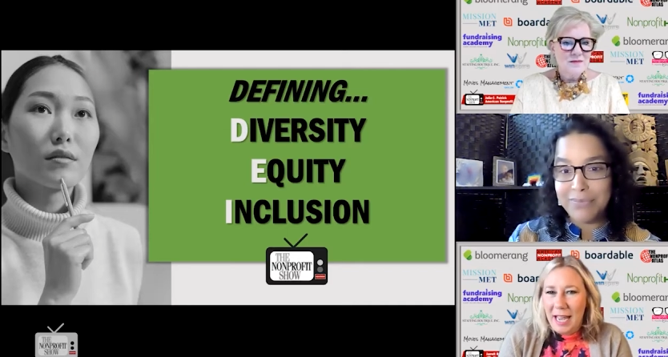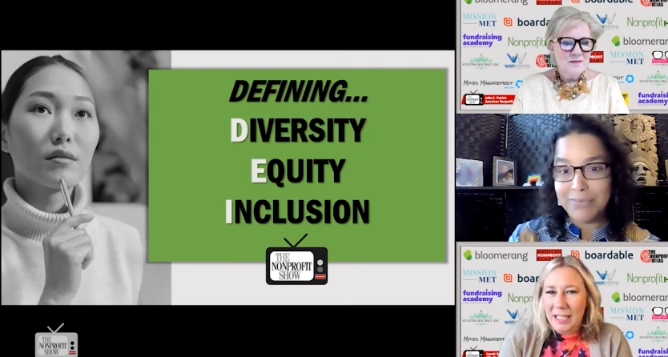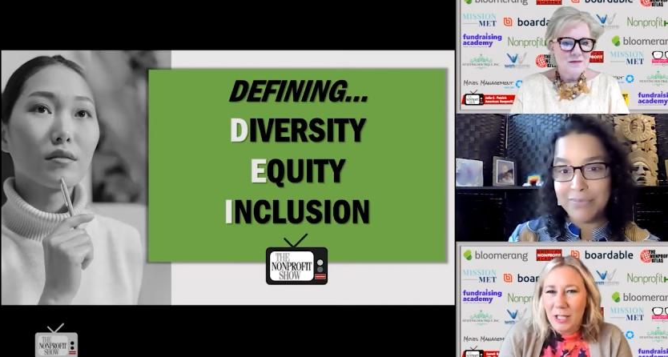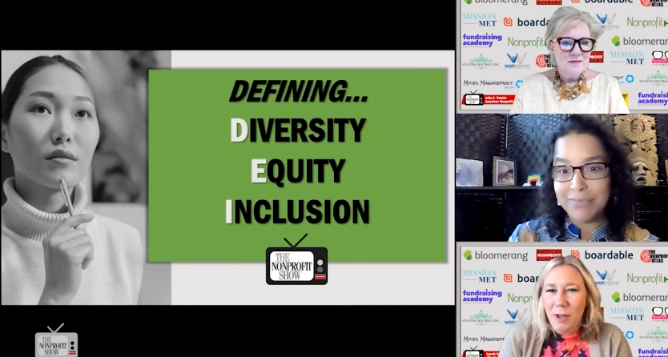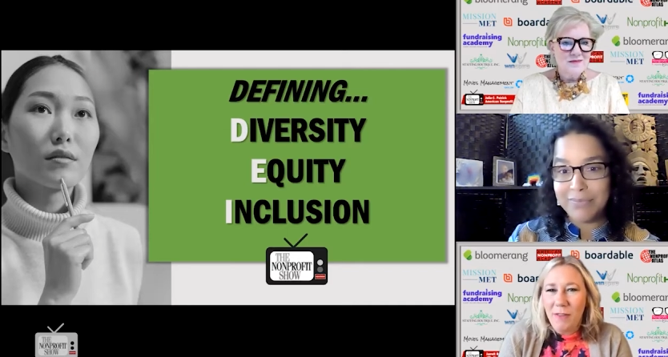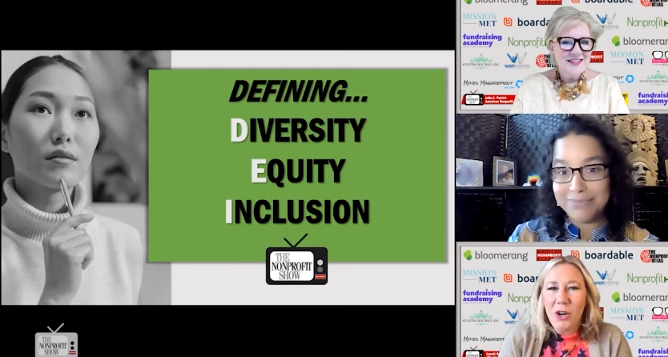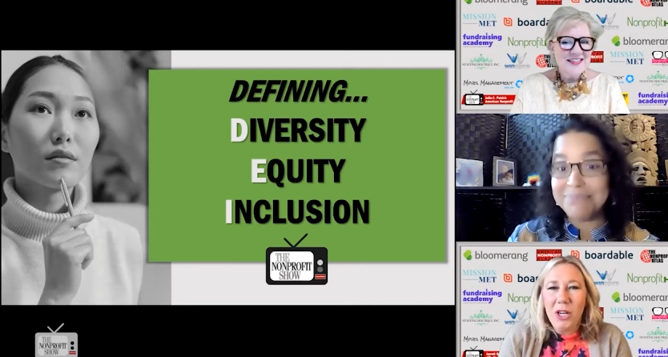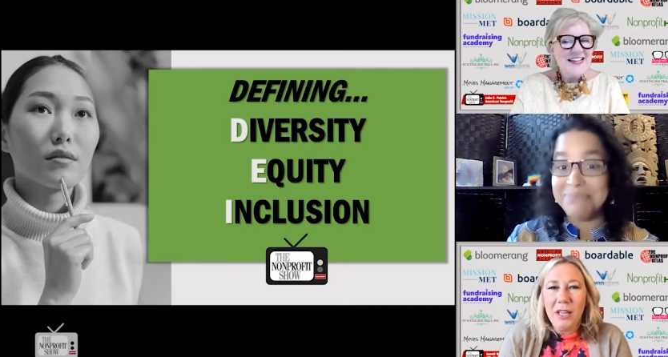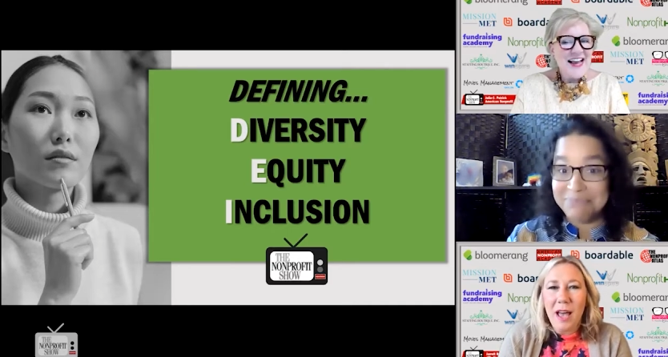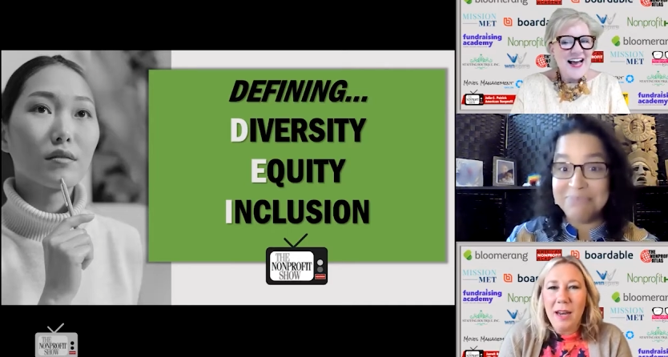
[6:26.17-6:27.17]
Speaker 1: So I've heard a
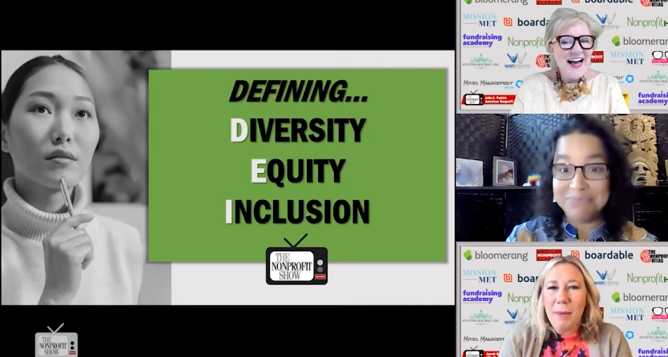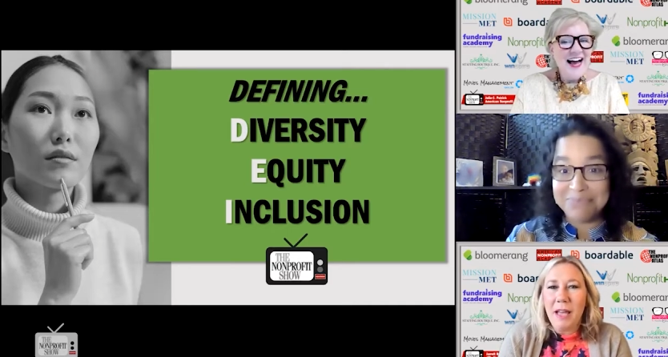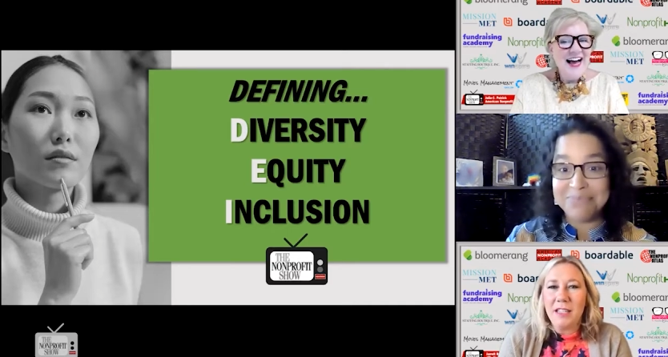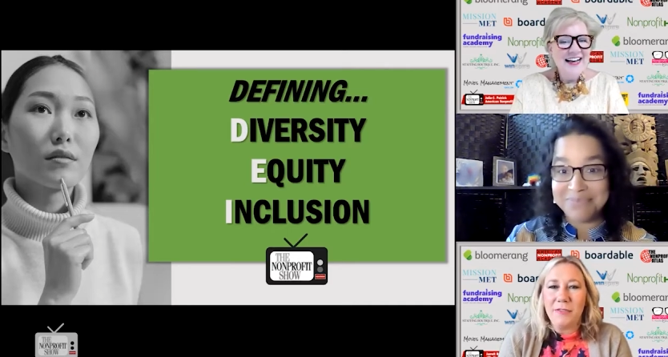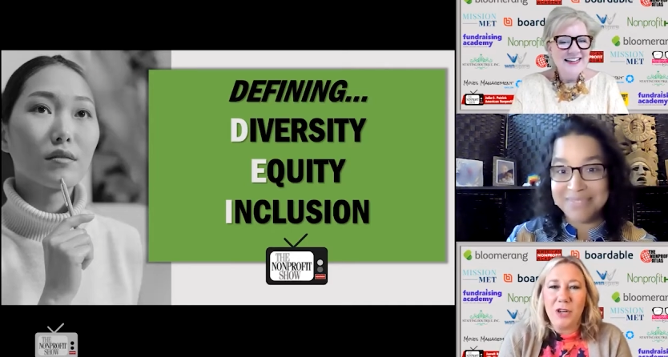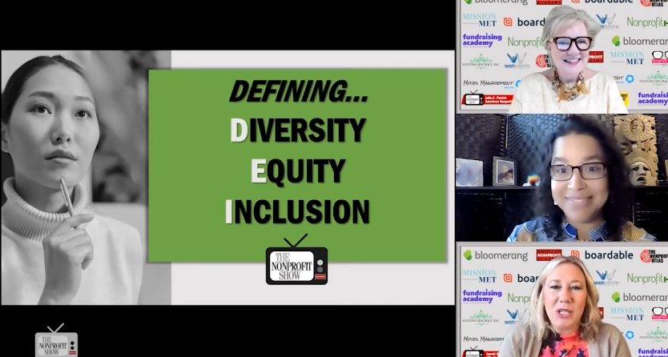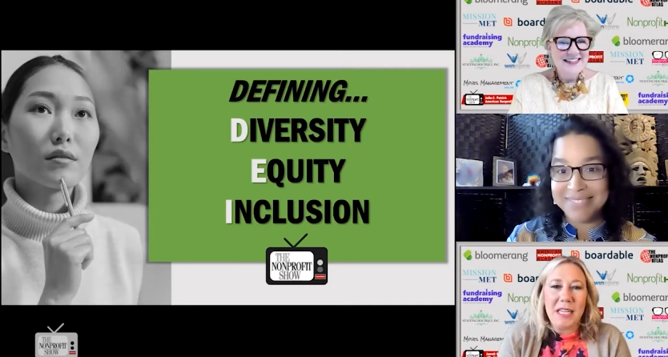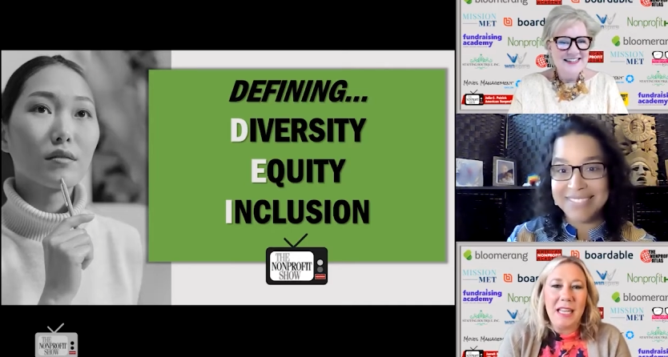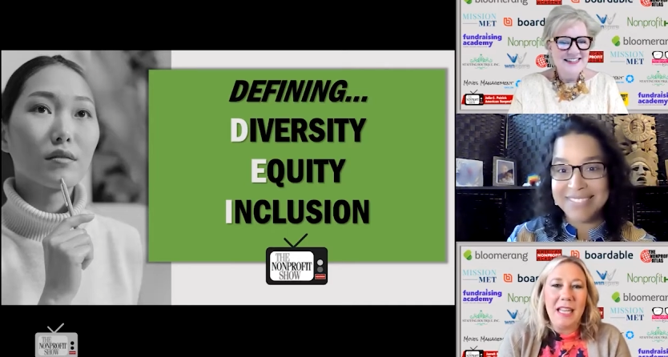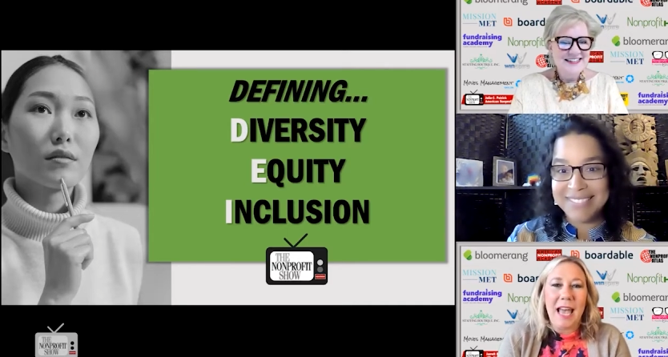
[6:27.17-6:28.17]
lot about diversity,